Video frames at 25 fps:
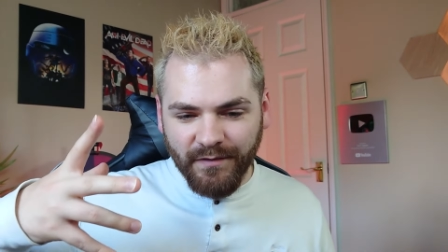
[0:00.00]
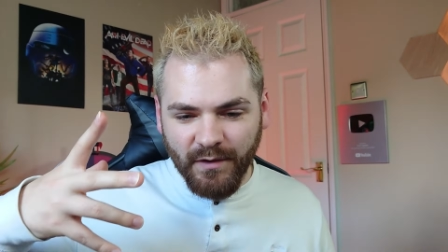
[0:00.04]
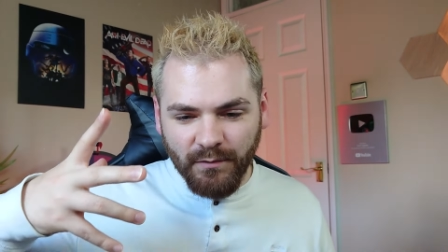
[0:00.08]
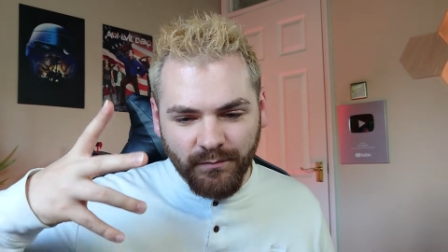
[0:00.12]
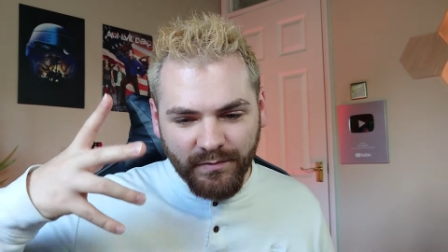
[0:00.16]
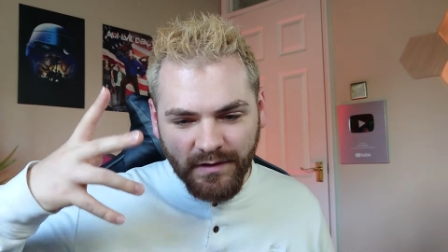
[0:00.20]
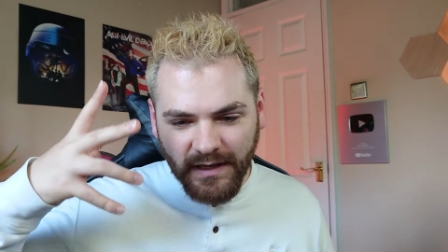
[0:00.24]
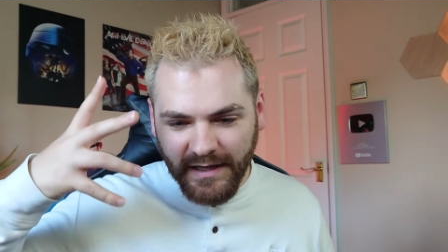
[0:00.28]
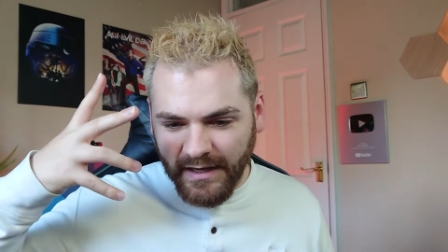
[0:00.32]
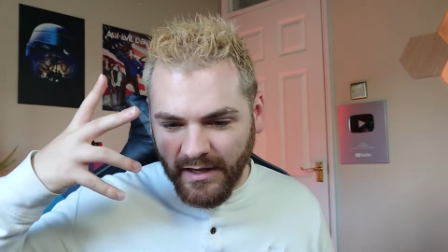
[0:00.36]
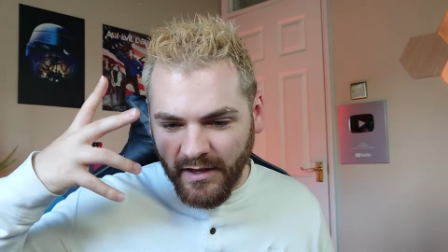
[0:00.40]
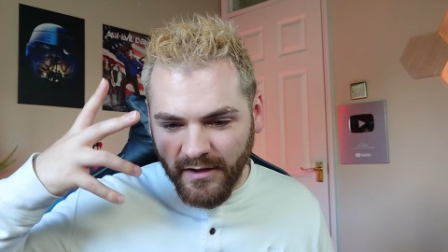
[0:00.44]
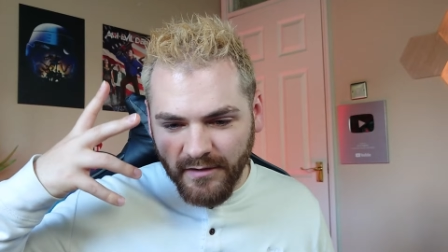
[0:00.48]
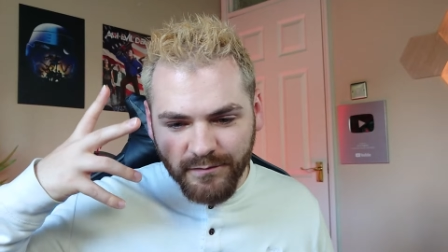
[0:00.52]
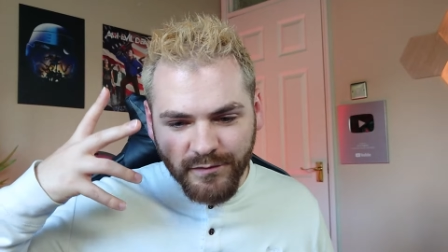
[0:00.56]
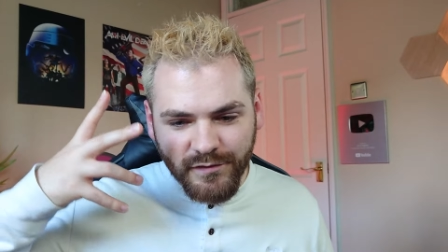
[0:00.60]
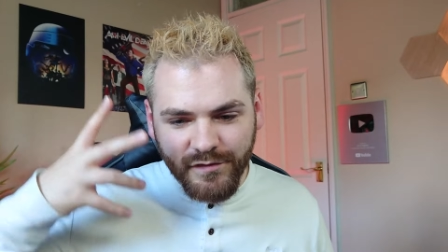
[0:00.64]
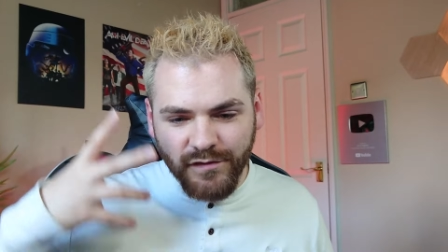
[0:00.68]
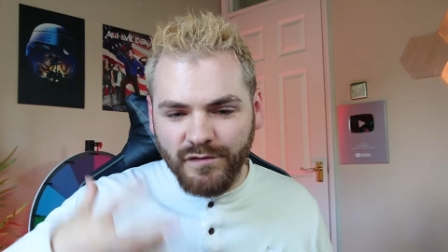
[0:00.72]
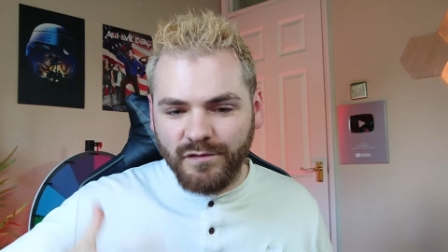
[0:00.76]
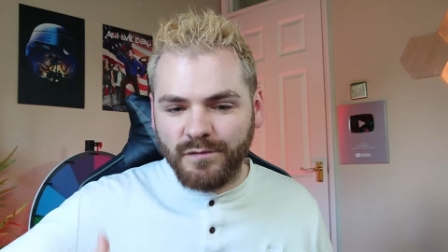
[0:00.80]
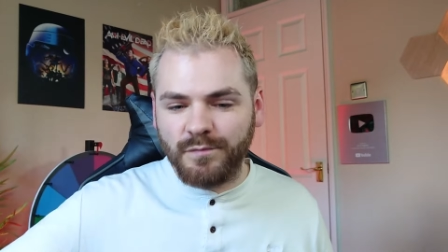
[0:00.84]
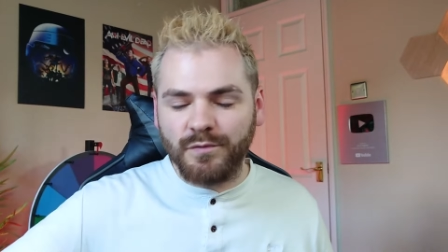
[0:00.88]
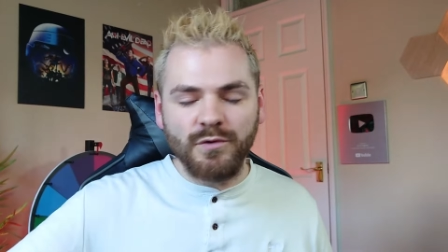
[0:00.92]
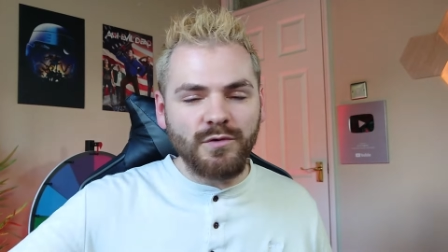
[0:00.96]
like her
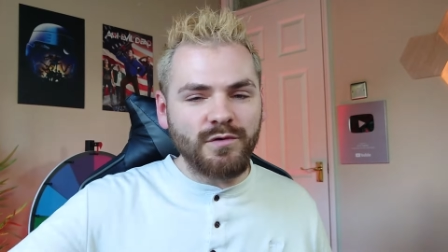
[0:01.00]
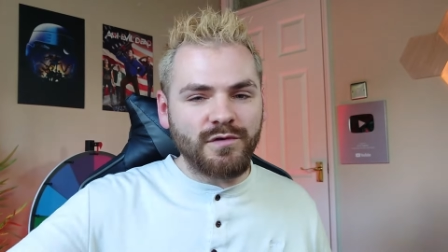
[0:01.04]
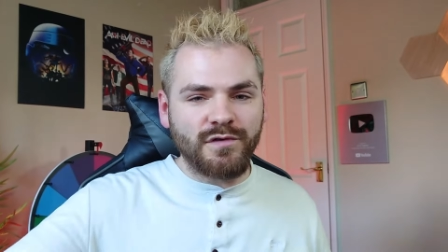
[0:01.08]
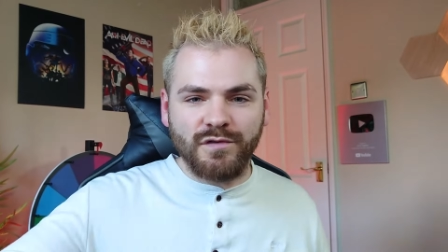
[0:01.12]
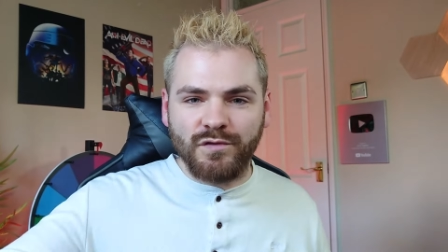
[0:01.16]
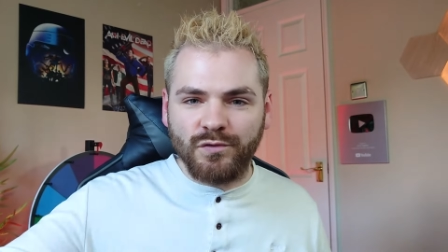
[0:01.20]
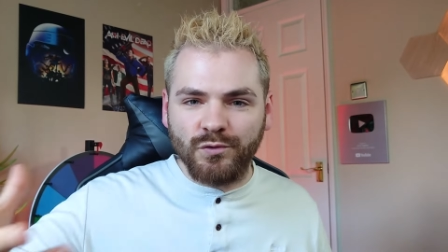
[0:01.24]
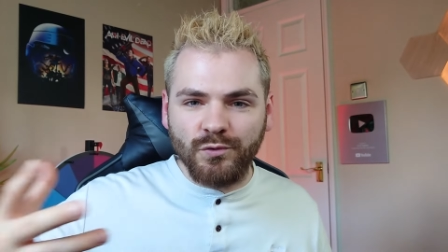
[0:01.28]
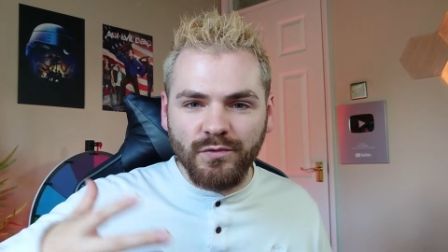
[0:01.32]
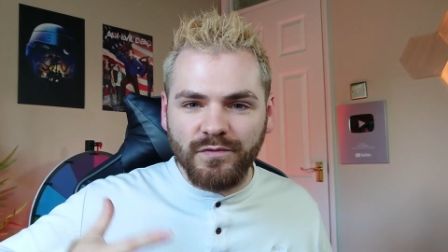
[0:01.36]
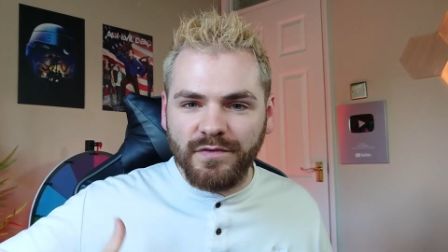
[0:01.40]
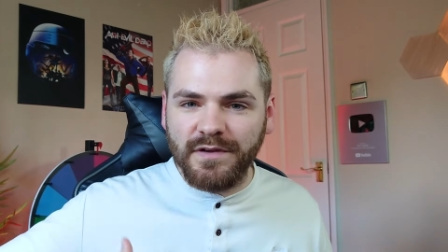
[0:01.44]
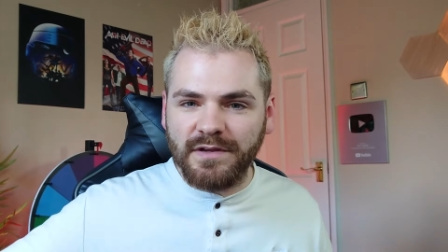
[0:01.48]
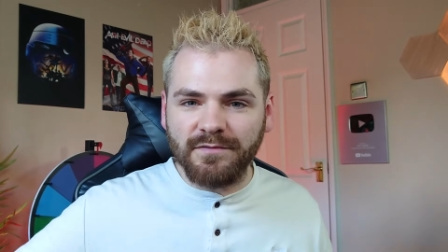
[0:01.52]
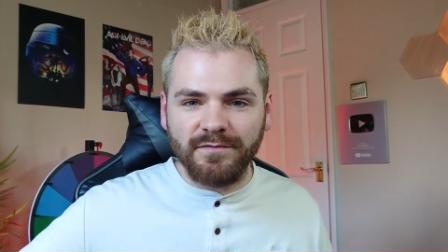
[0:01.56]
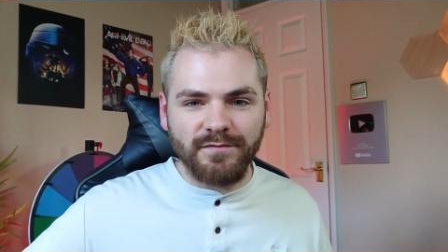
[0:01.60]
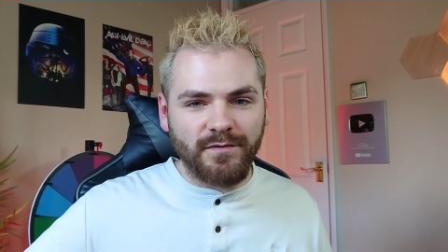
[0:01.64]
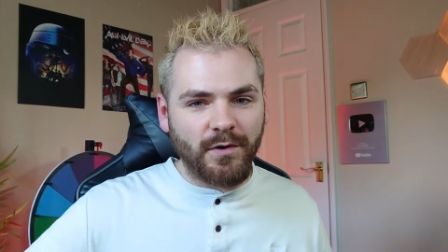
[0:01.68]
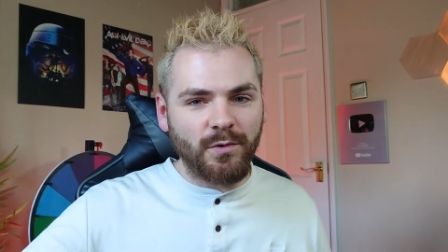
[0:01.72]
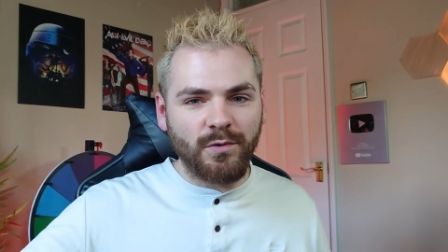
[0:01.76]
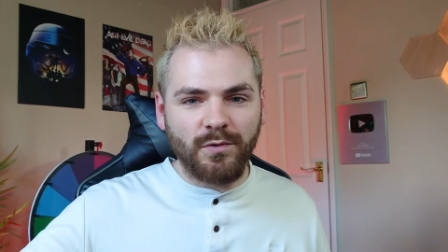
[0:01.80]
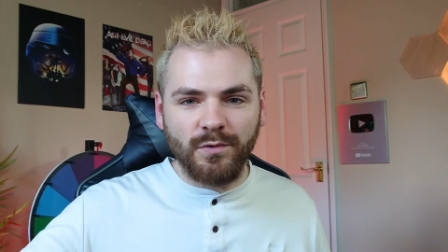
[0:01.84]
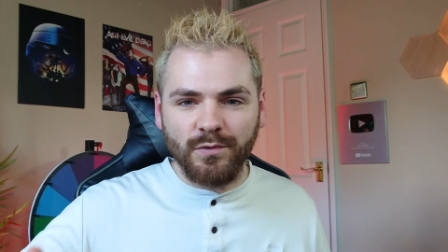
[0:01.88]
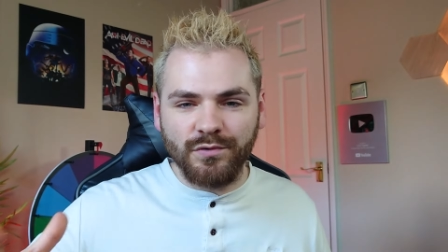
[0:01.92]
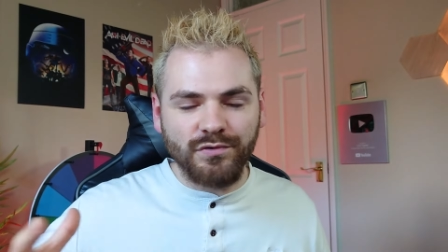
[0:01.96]
so soothing
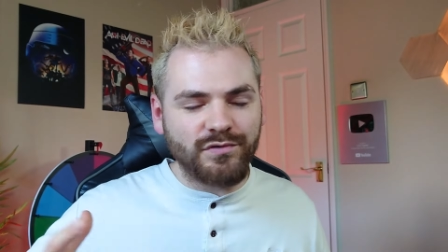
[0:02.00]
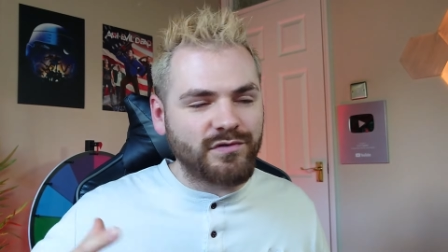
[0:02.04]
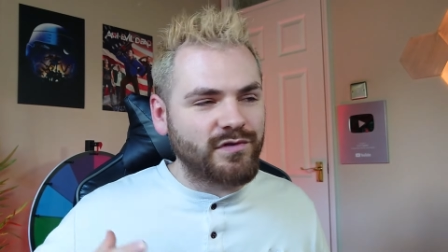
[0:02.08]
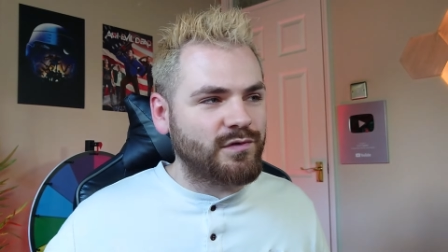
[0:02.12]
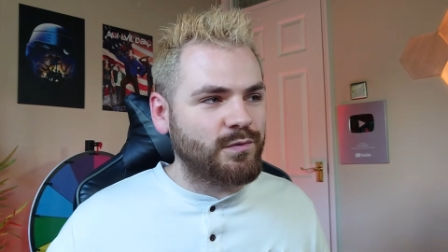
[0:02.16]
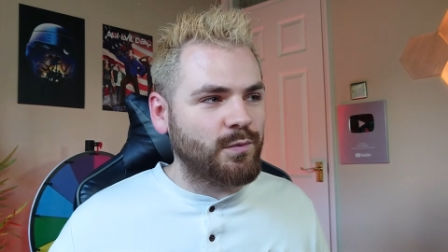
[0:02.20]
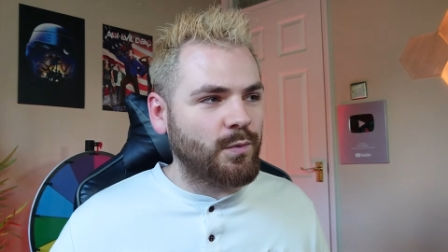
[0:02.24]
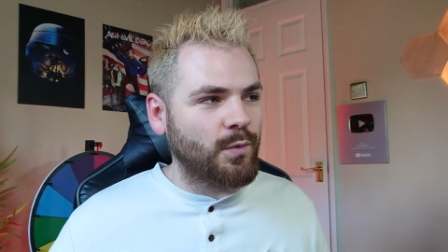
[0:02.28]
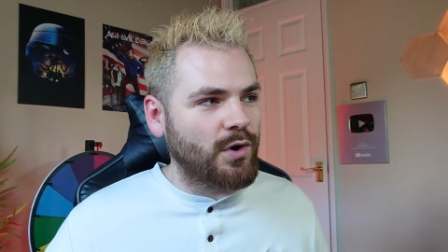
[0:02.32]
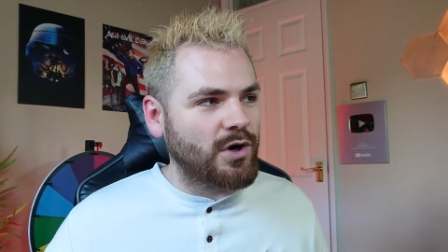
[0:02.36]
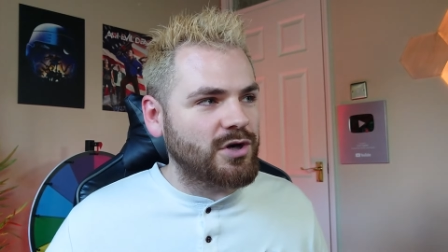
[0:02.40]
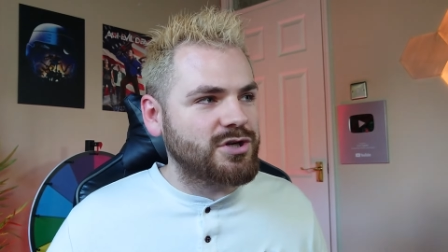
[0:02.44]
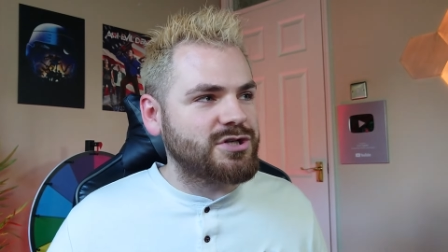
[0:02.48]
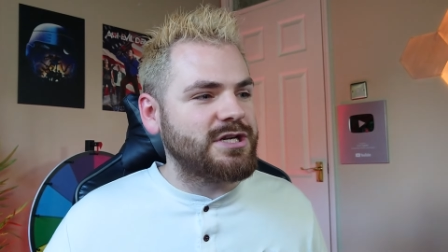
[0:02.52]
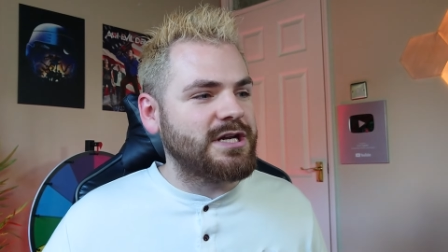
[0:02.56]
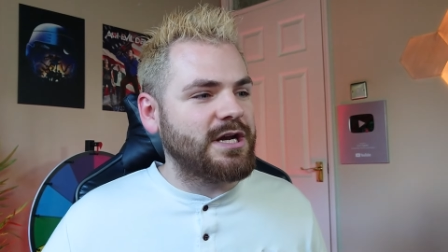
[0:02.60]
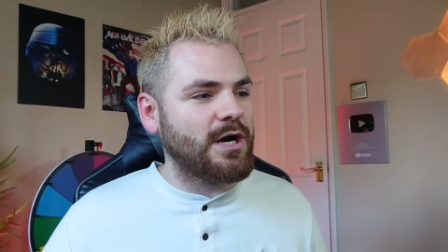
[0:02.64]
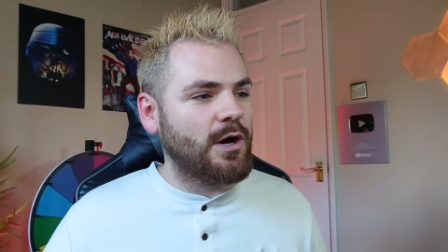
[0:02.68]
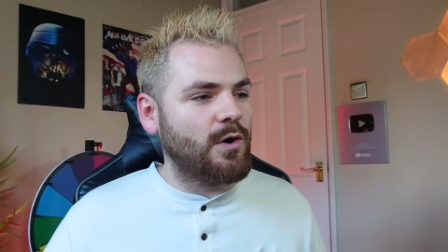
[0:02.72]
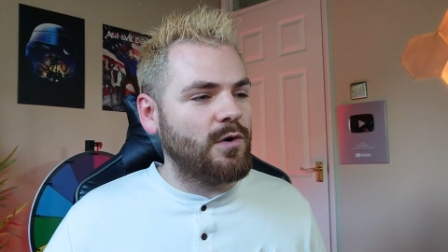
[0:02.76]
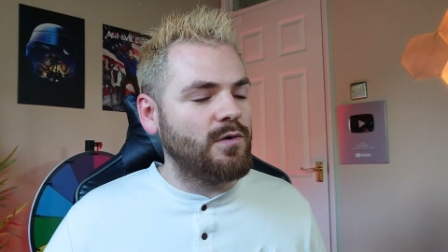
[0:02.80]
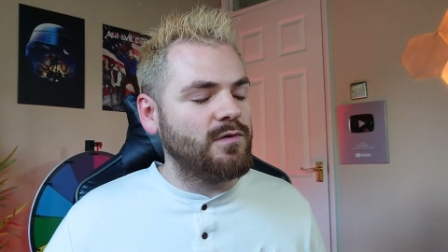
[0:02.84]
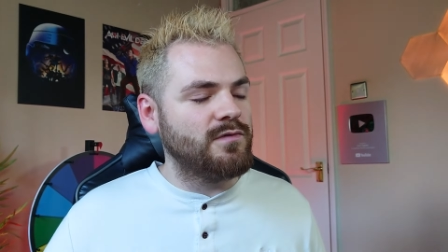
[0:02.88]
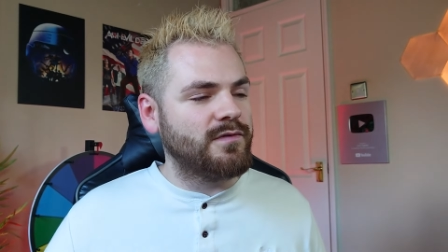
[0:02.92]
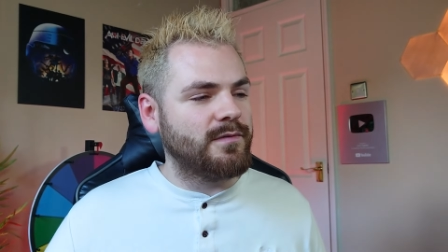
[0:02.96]
vocals just
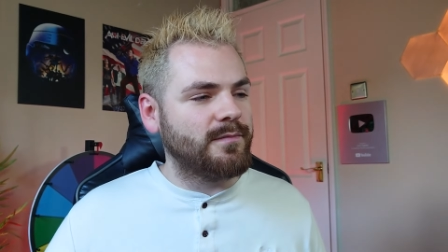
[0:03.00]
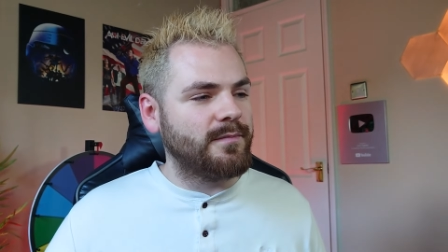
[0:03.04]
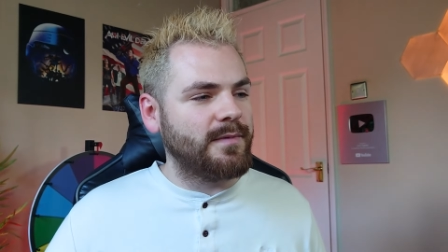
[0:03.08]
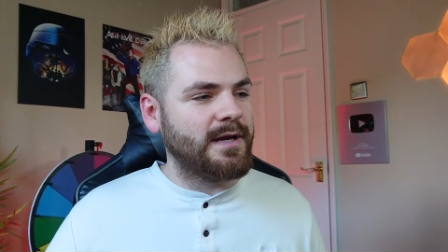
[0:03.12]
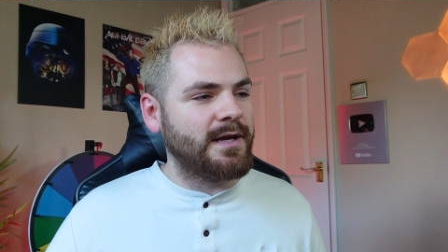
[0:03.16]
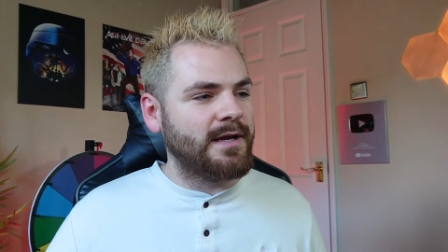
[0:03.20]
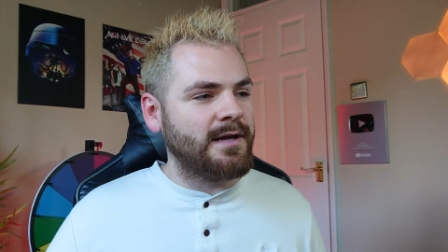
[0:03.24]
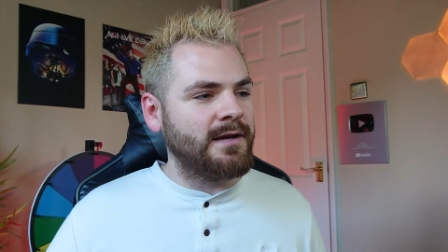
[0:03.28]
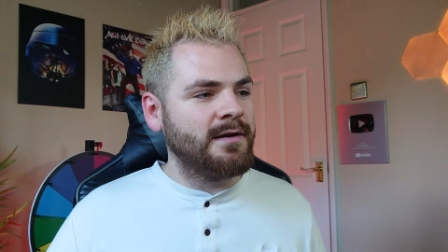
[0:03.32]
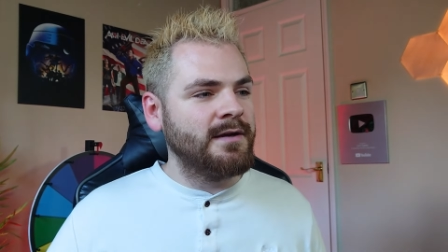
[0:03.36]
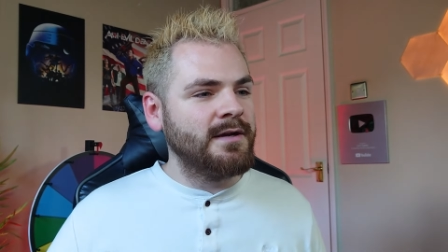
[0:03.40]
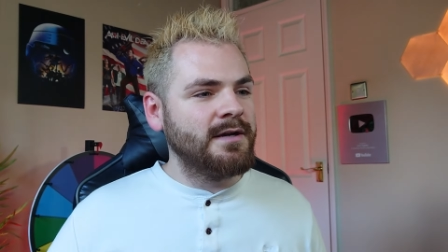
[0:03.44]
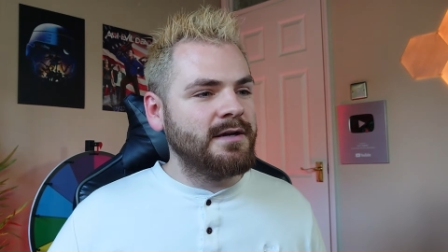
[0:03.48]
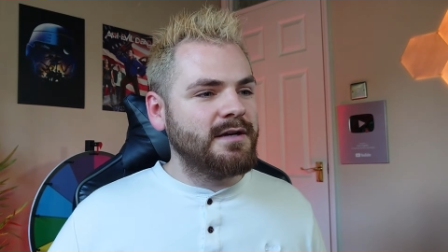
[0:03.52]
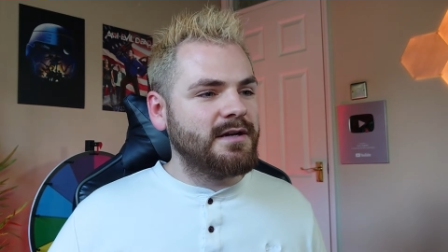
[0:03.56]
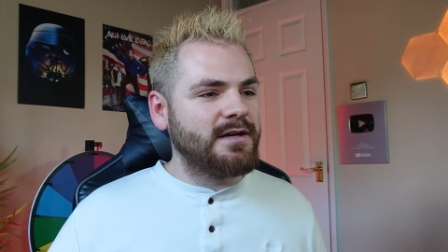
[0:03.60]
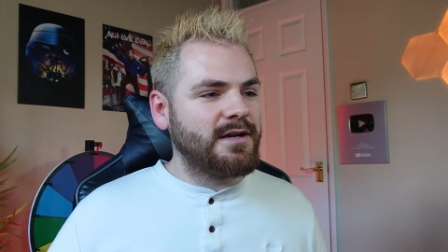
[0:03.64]
washing over me.